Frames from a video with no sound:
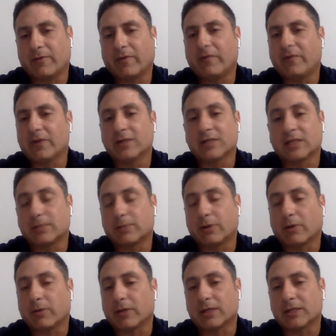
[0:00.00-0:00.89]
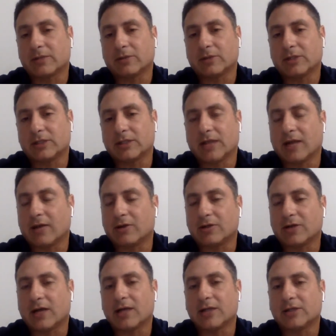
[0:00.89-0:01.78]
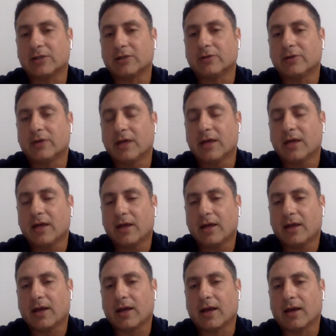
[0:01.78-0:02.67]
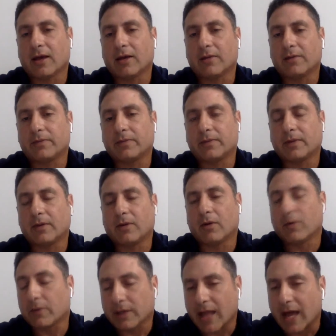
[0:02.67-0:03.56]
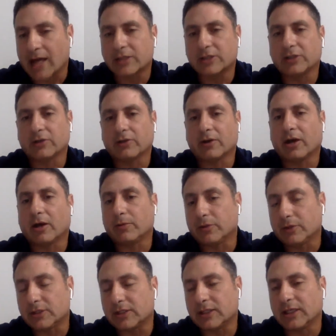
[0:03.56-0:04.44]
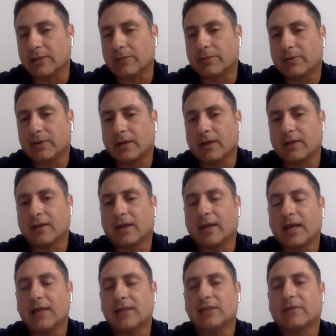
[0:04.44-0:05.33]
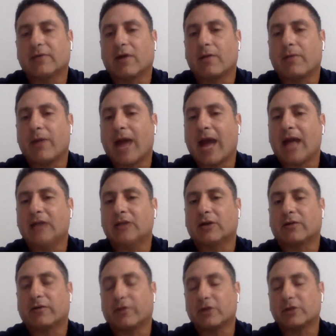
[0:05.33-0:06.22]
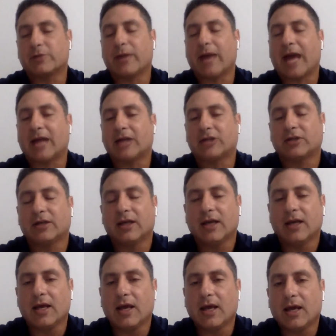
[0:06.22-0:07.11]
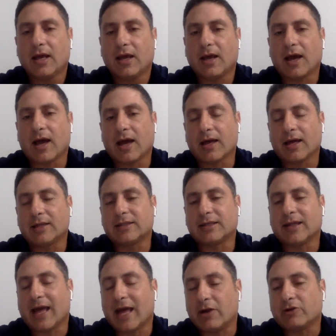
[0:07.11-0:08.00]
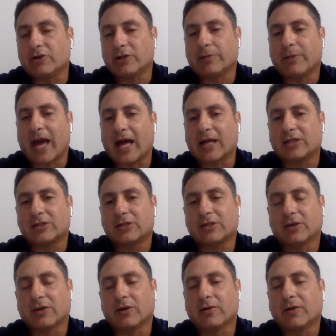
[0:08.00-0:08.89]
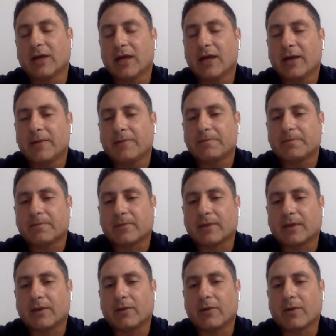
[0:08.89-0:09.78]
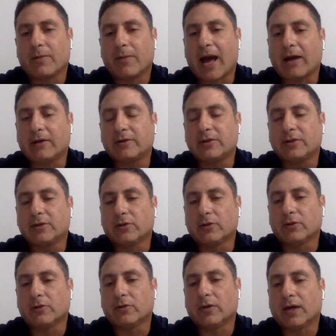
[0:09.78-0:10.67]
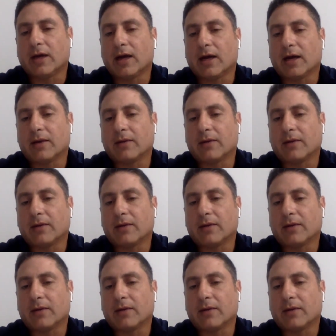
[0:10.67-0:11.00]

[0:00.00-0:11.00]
fulfills its purpose, which is to energize you or relax you or help you sleep. In the case of our patch, our first patch, it's an energy patch. So we're about to